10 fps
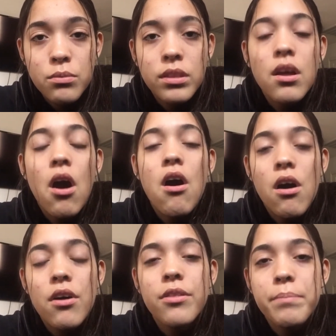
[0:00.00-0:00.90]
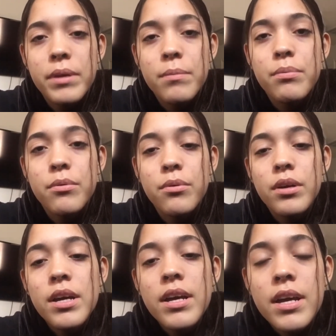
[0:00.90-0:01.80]
with all the people
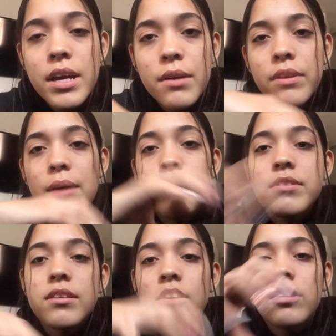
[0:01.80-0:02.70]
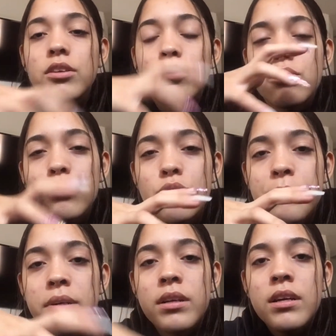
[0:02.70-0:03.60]
that was in our little group.
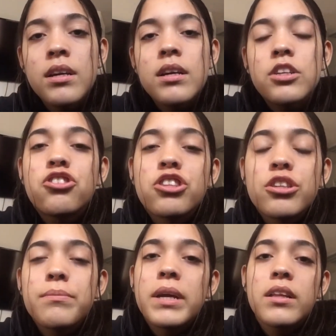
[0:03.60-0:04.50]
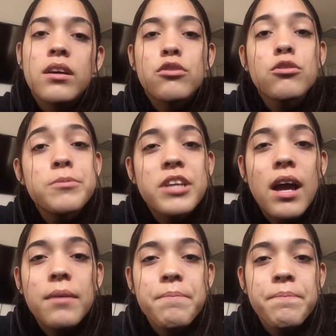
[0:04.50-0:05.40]
She made a group chat,